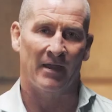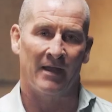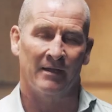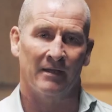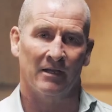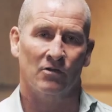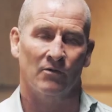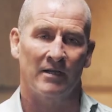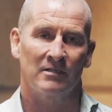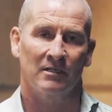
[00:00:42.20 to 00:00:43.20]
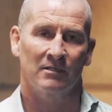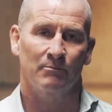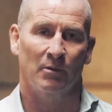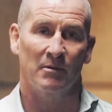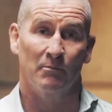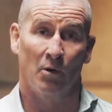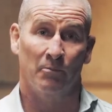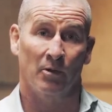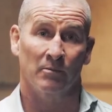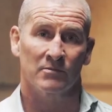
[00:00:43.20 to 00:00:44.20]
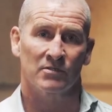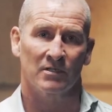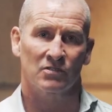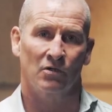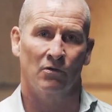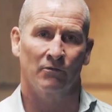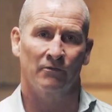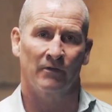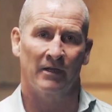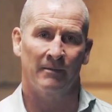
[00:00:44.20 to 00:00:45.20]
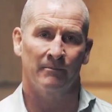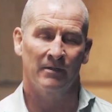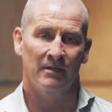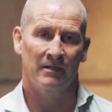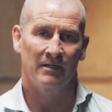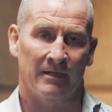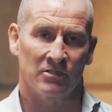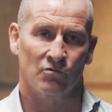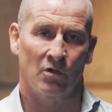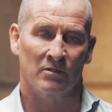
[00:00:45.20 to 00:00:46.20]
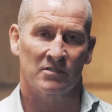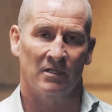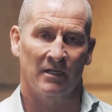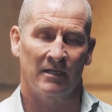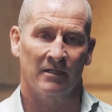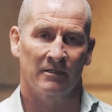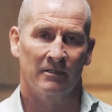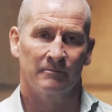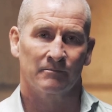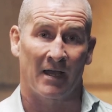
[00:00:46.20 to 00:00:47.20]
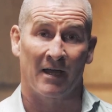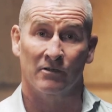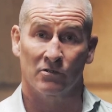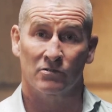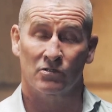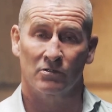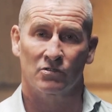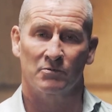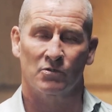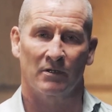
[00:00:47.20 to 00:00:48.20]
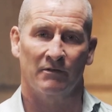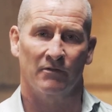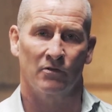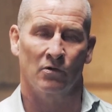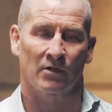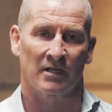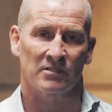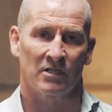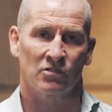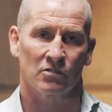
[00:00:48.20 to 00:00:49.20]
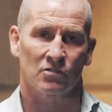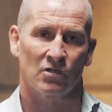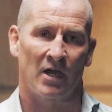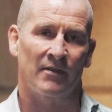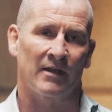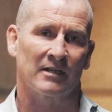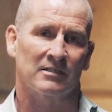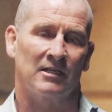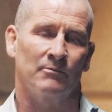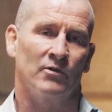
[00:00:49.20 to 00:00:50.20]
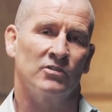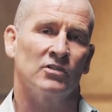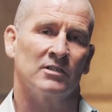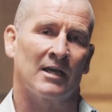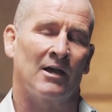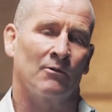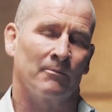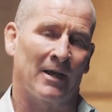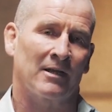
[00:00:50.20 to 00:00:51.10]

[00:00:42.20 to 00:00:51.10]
then it created probably more problems than it solved for him in his role as the leader and subsequently for the organisation. So I then had to keep reaching down